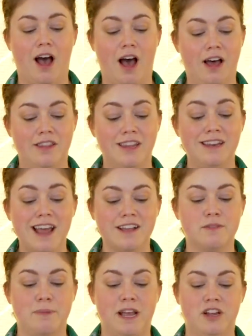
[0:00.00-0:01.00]
On the
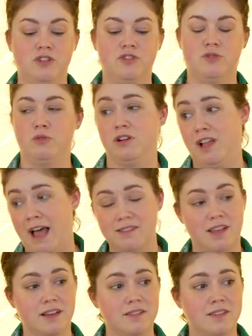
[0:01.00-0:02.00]
next page were
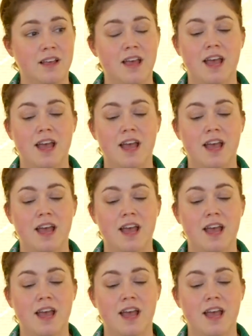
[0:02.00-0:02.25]
classics.